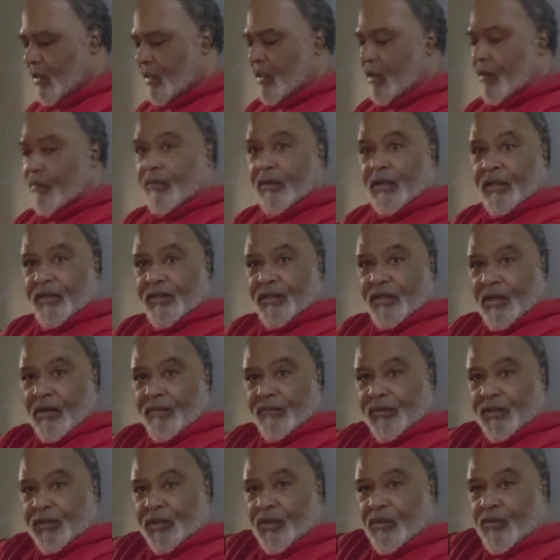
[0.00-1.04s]
The waist
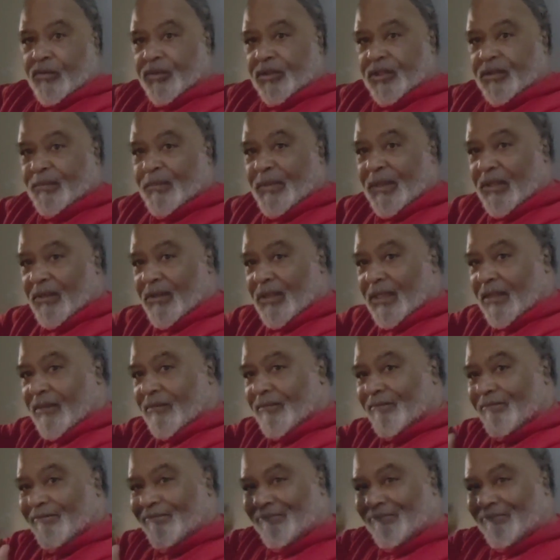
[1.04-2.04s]
up, so you want to spill it,